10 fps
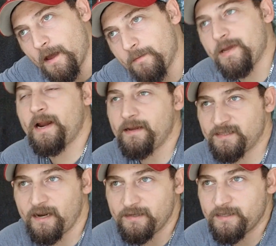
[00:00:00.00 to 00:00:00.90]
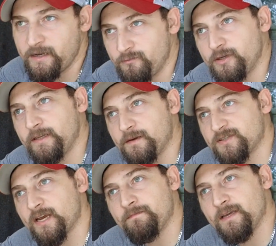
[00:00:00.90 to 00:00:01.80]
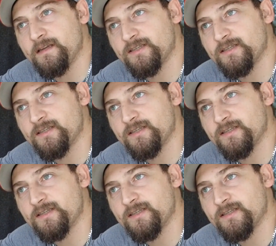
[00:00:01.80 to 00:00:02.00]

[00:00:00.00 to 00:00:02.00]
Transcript: I mean, I say it really upset me.